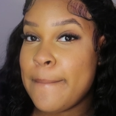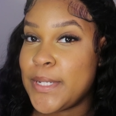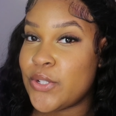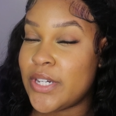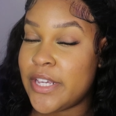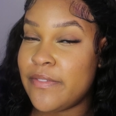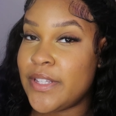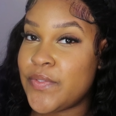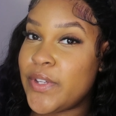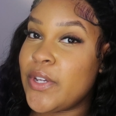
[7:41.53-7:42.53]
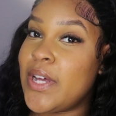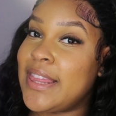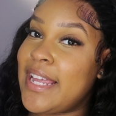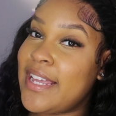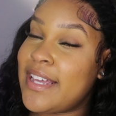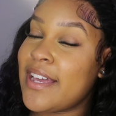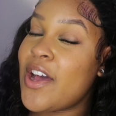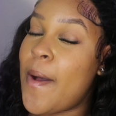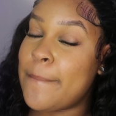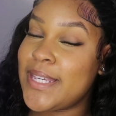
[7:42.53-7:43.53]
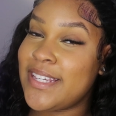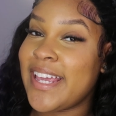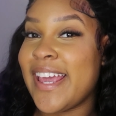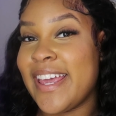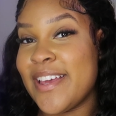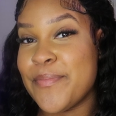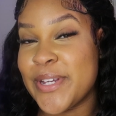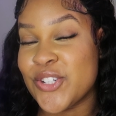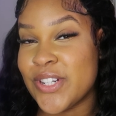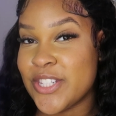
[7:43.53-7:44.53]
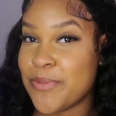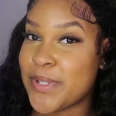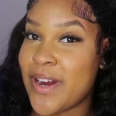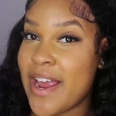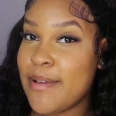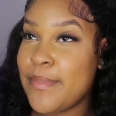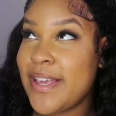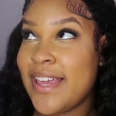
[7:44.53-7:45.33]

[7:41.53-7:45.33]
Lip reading: Be sure to give this video a like, comment, and make sure to subscribe,